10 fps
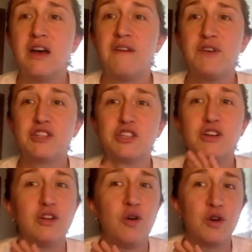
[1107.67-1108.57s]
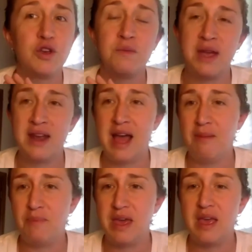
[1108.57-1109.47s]
official or you may not
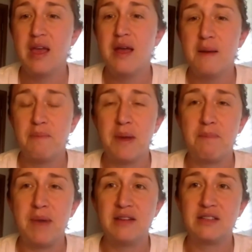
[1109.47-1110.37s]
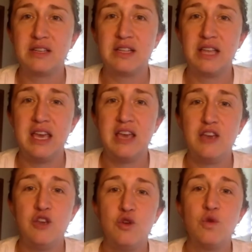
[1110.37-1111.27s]
be that basically
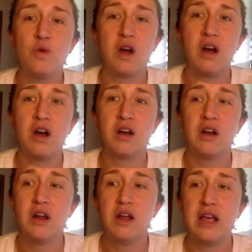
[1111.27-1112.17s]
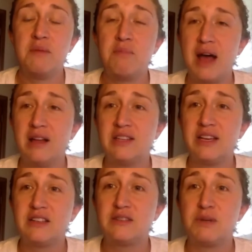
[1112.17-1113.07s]
you are in politics,